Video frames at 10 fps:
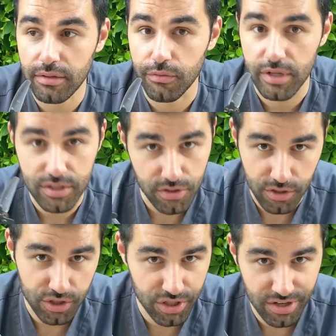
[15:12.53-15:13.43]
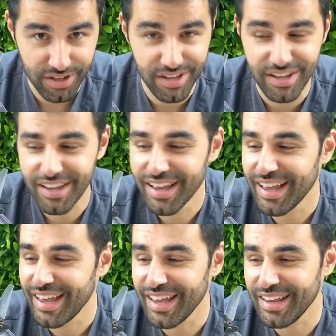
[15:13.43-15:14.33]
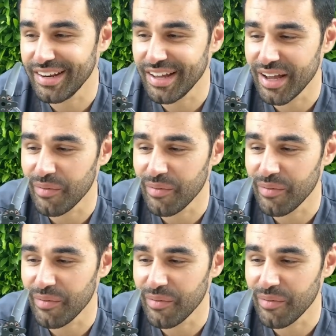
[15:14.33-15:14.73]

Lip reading: research in